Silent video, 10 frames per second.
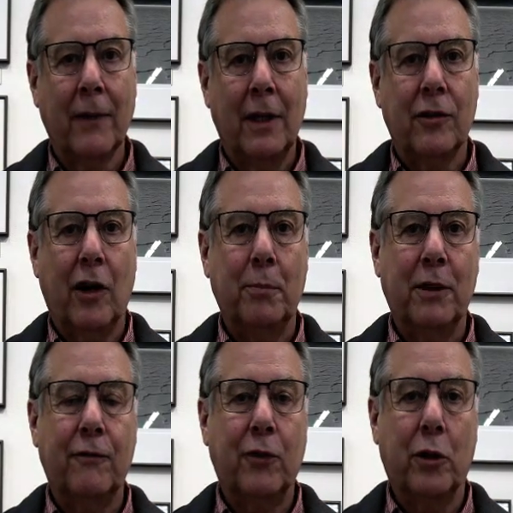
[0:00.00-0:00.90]
So I've
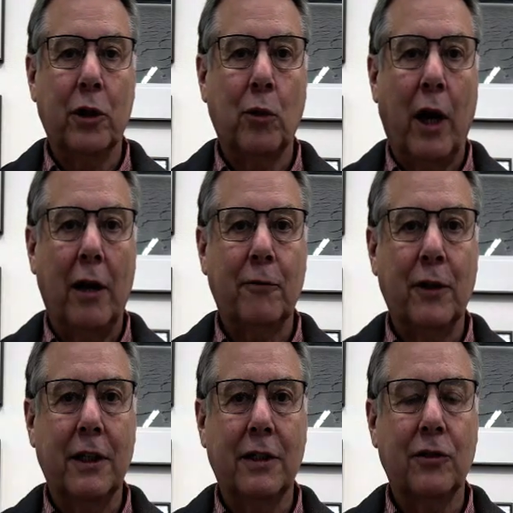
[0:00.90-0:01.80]
been
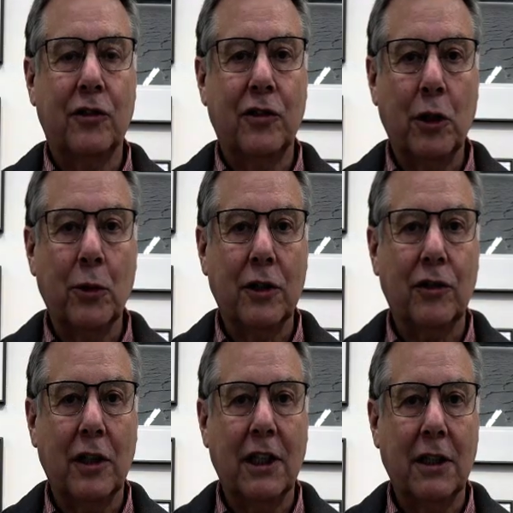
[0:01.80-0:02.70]
photographing
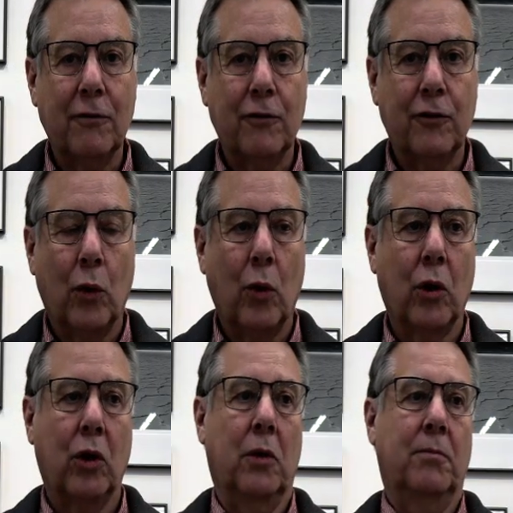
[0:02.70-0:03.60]
seriously
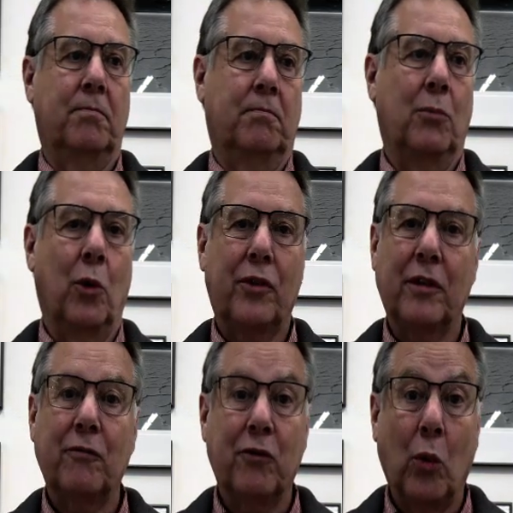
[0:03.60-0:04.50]
for more
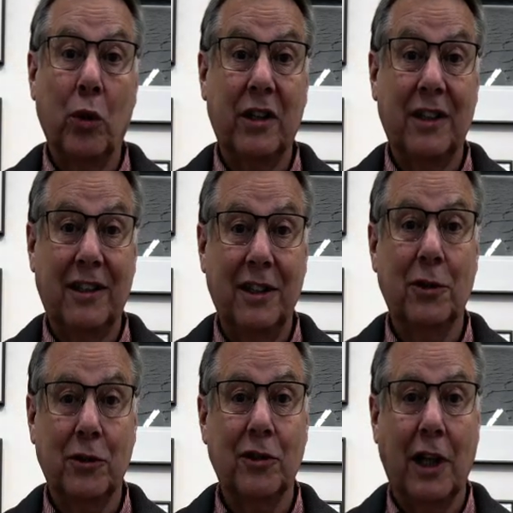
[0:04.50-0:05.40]
than 40
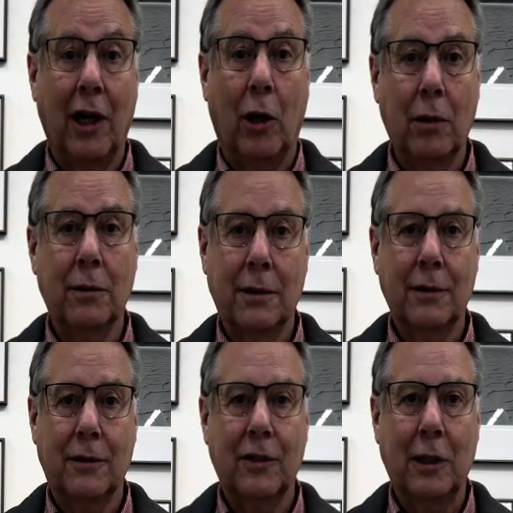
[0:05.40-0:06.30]
years now.
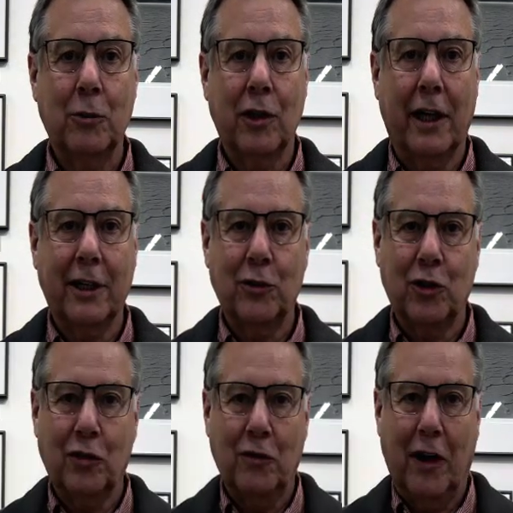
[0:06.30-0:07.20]
Seems like
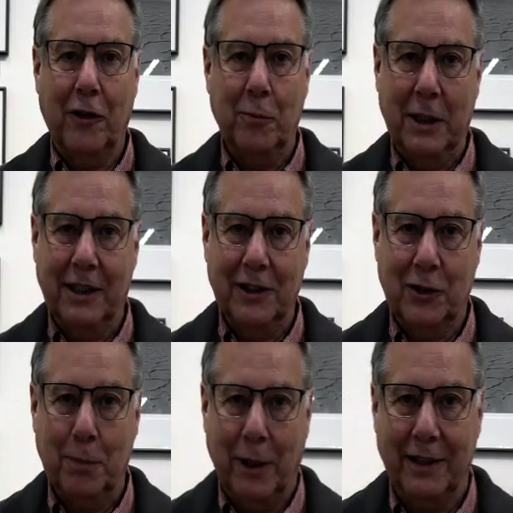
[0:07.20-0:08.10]
just 5 minutes,
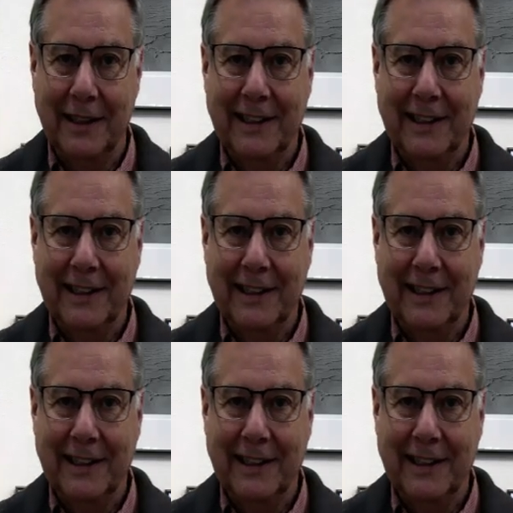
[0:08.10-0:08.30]
but